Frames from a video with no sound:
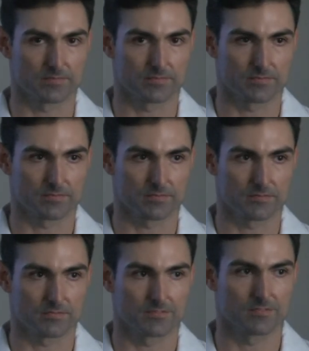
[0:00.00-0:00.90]

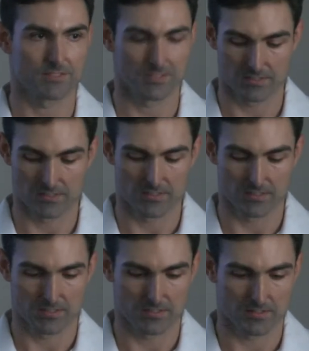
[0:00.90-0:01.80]

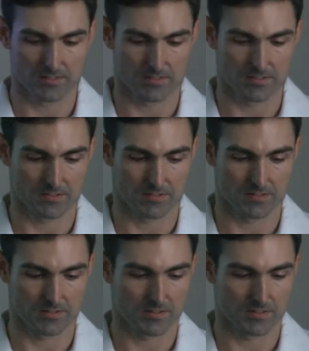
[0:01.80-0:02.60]
(no one is talking)